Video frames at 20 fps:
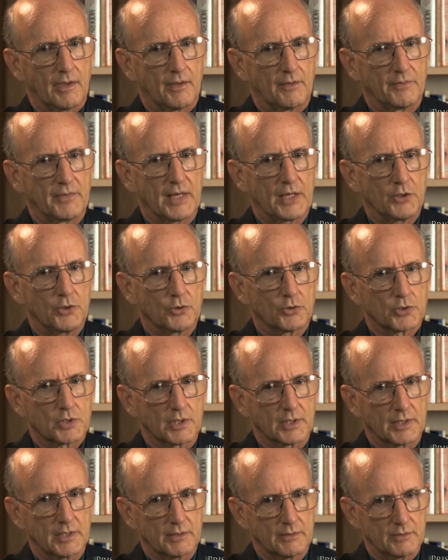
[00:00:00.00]
they
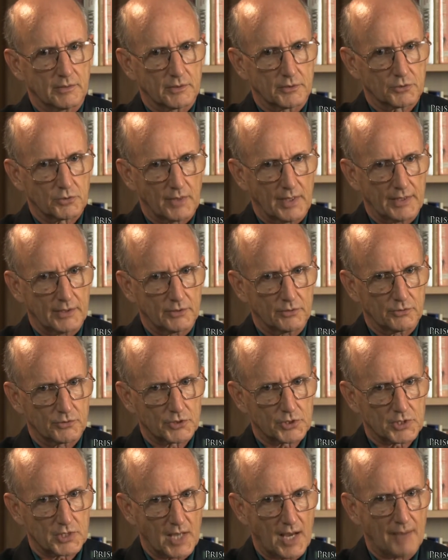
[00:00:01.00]
usually try to
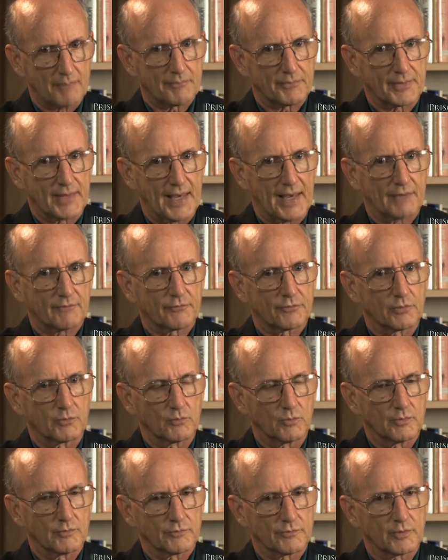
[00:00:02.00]
stop that
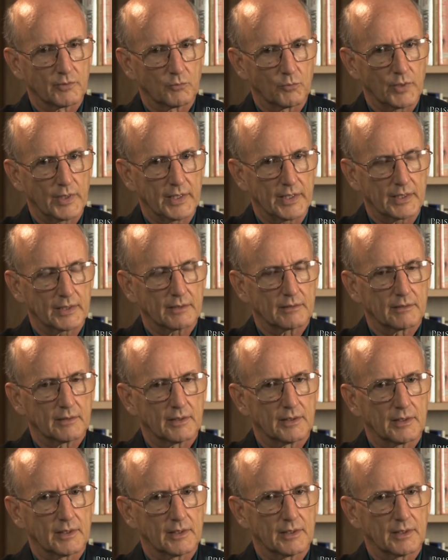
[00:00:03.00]
from winning.